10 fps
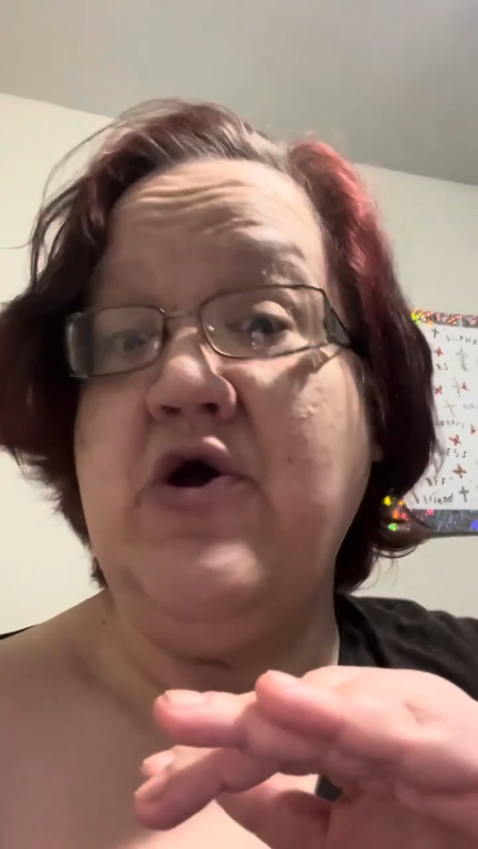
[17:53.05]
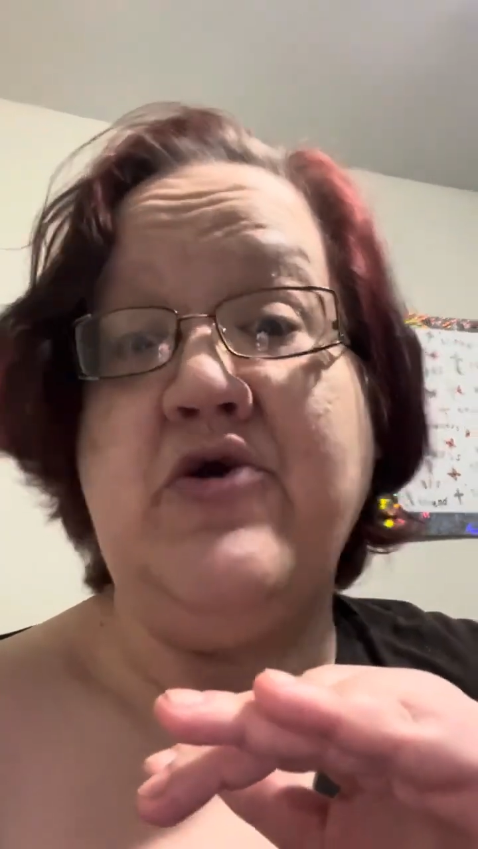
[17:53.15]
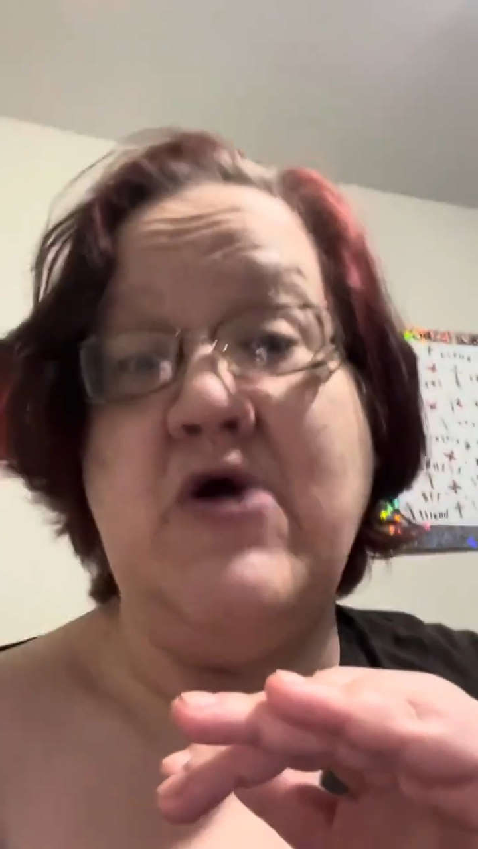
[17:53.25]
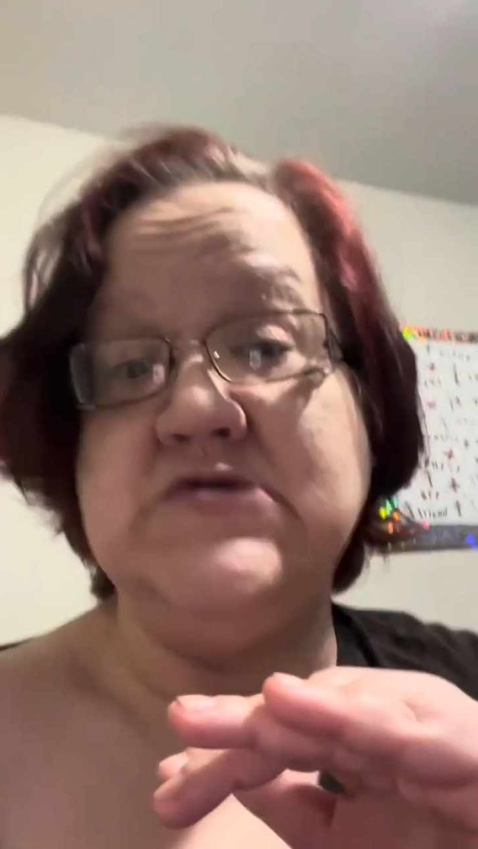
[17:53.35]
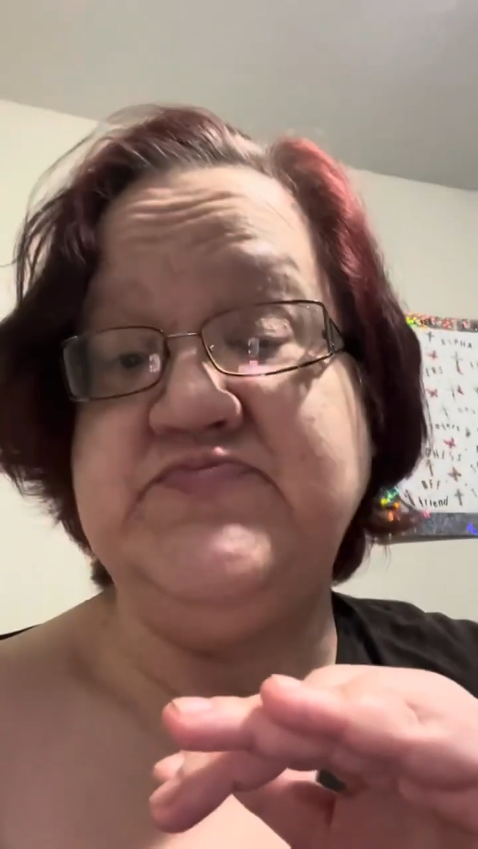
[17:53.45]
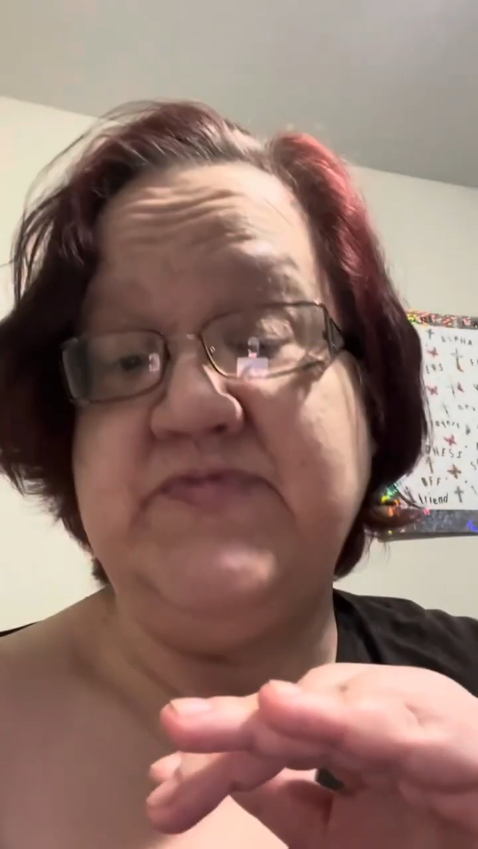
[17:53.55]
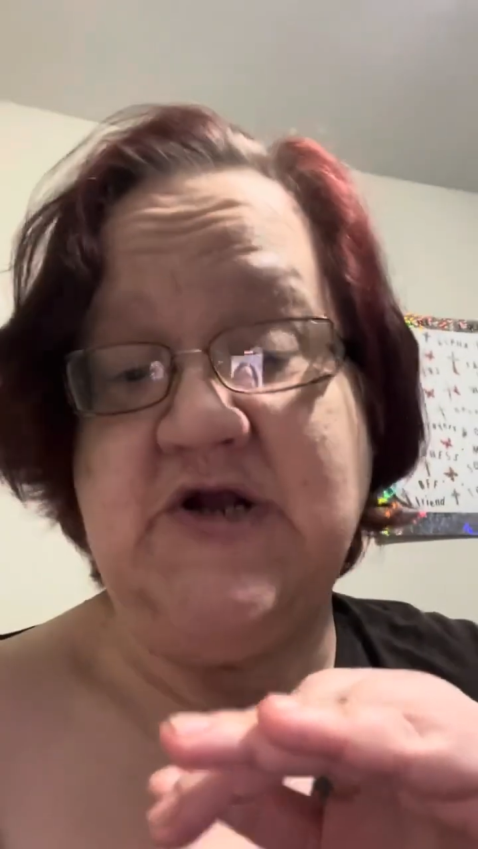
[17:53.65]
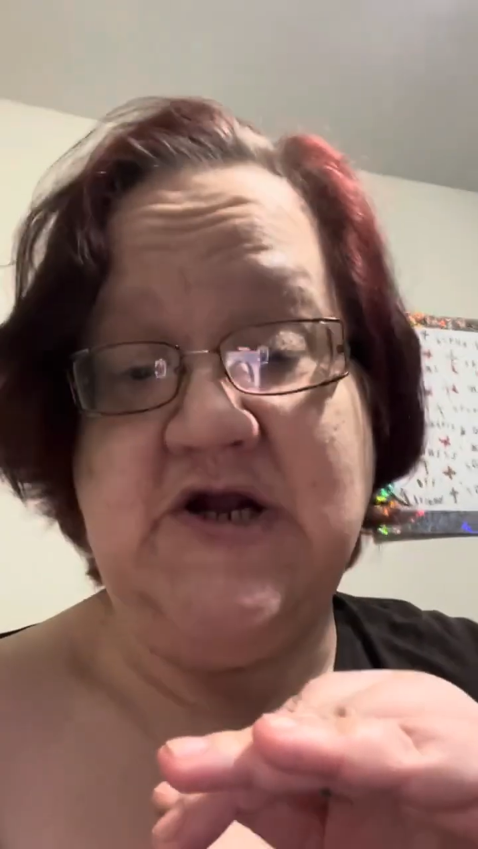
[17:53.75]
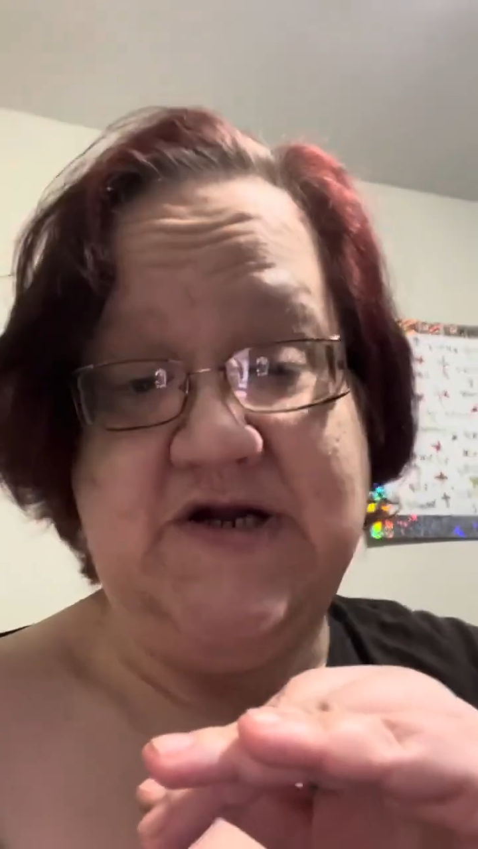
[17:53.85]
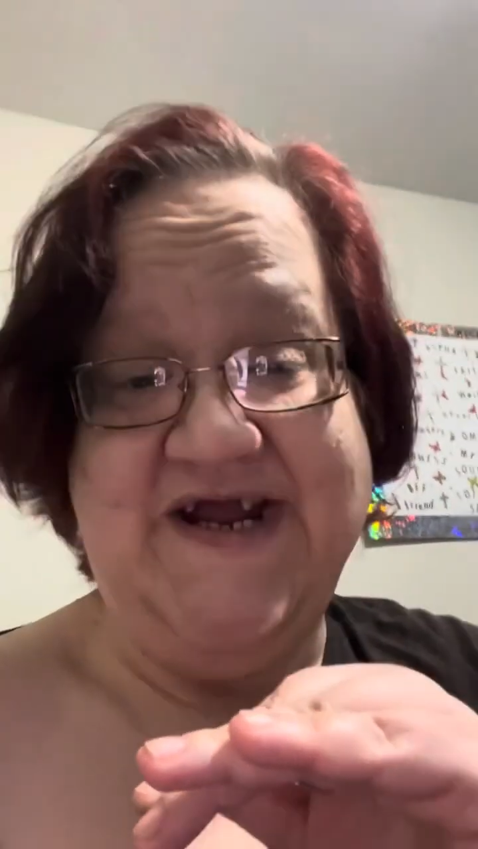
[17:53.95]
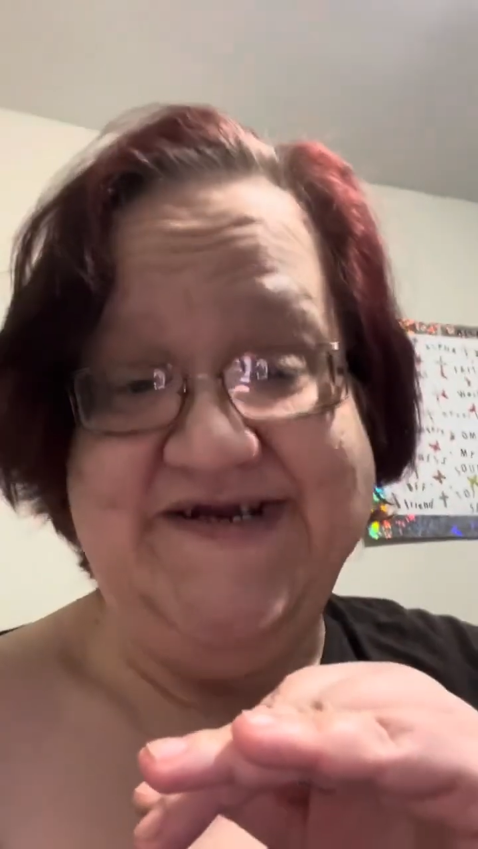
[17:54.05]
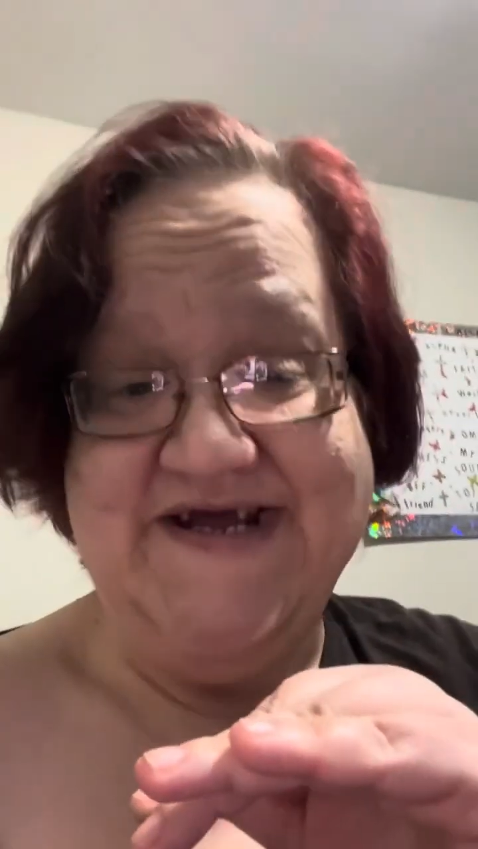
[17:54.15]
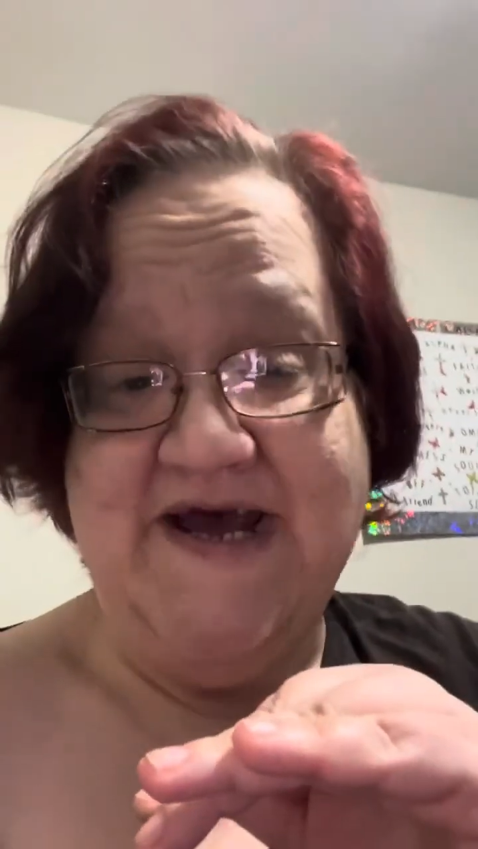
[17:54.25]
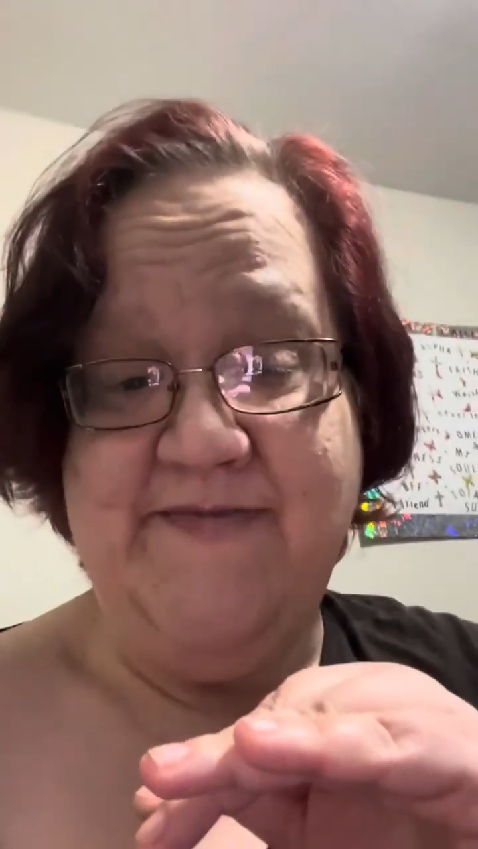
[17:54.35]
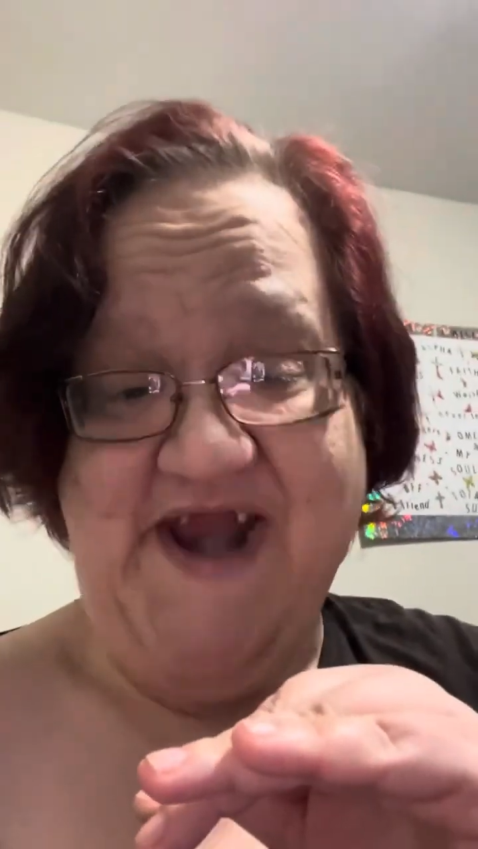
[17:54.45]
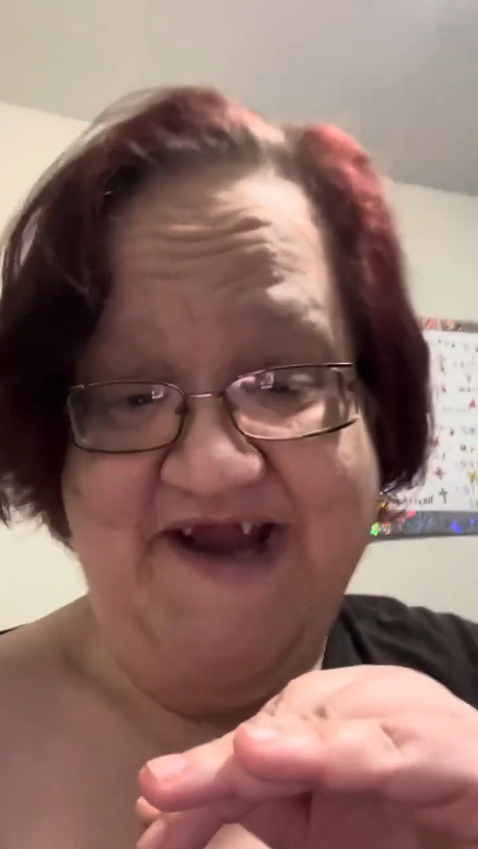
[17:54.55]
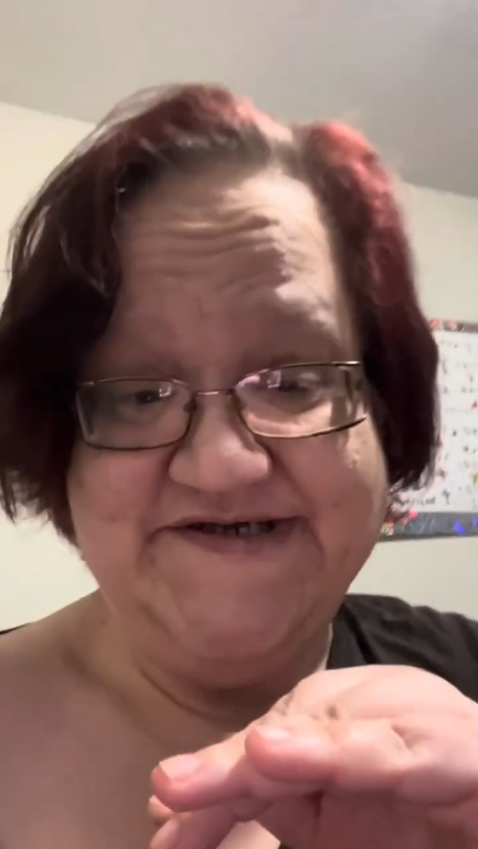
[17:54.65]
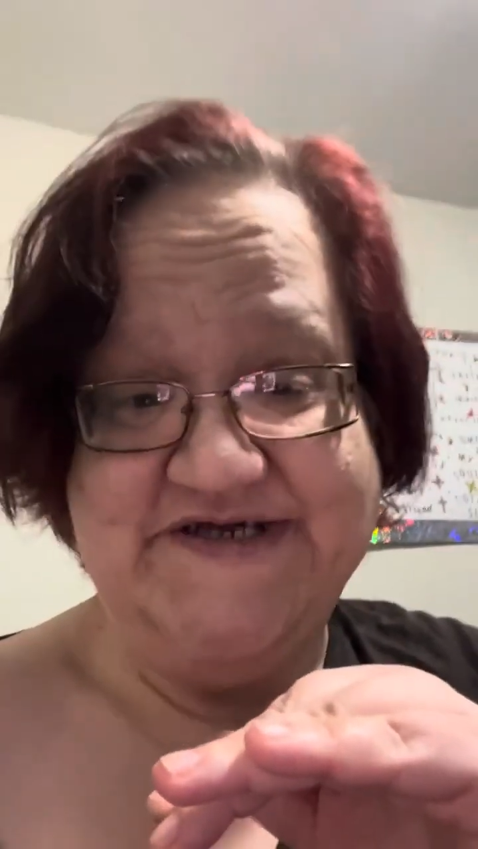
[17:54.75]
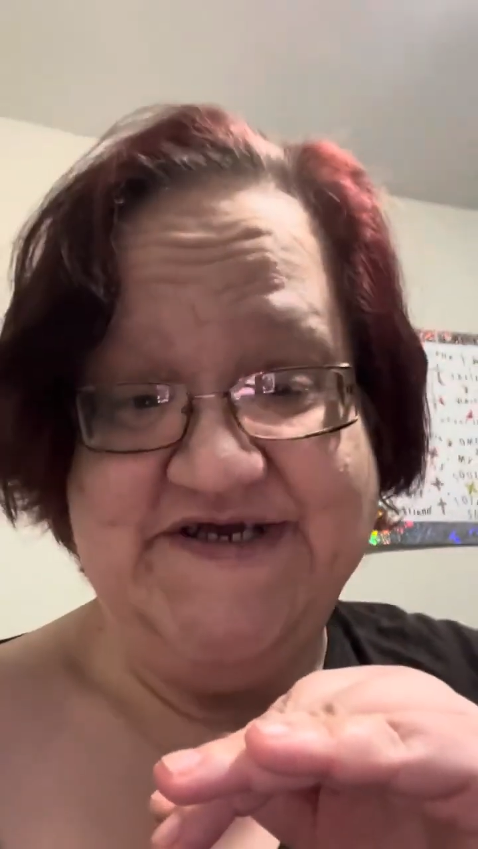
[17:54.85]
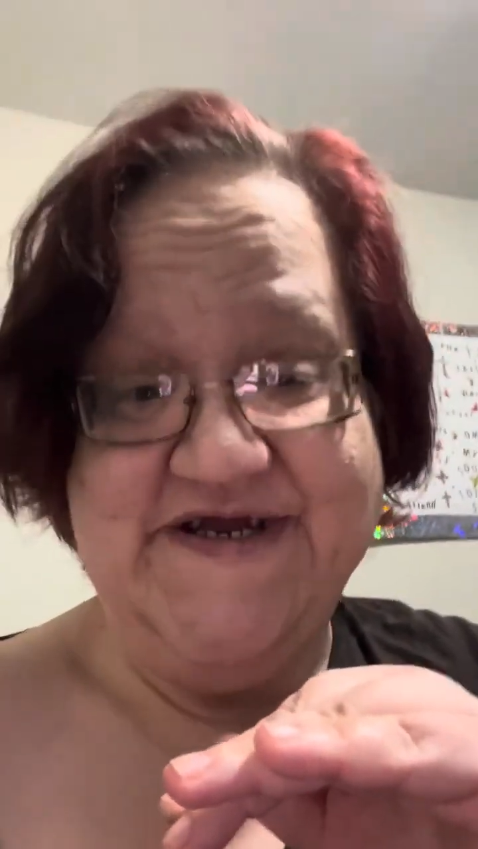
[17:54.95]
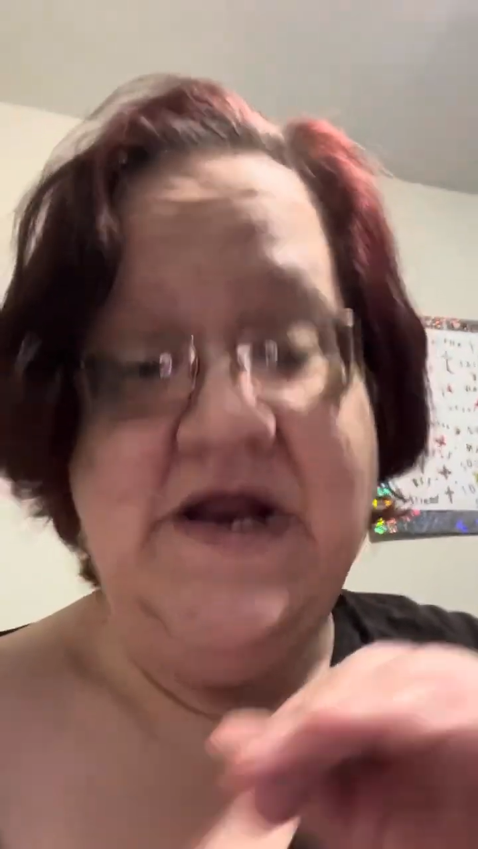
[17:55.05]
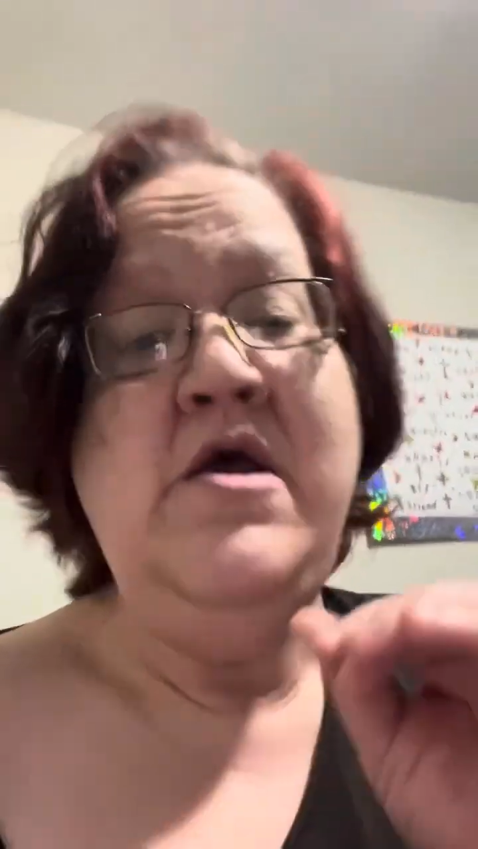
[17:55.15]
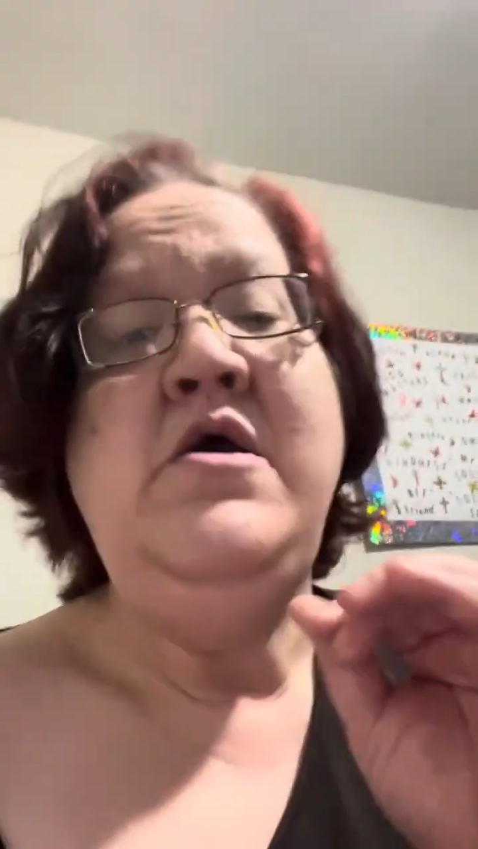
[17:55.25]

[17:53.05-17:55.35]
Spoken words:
cross-contamination.